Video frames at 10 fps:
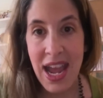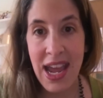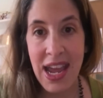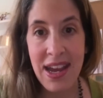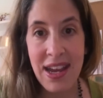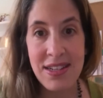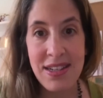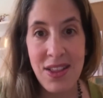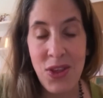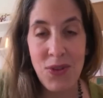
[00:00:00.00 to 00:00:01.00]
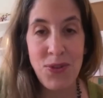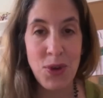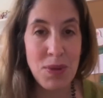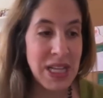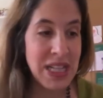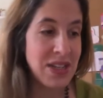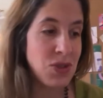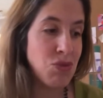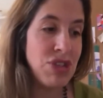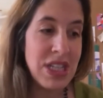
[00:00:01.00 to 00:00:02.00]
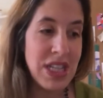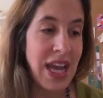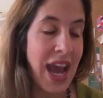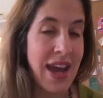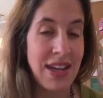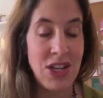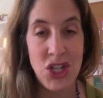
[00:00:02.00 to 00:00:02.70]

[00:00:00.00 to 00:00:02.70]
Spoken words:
And the formulas really hadn't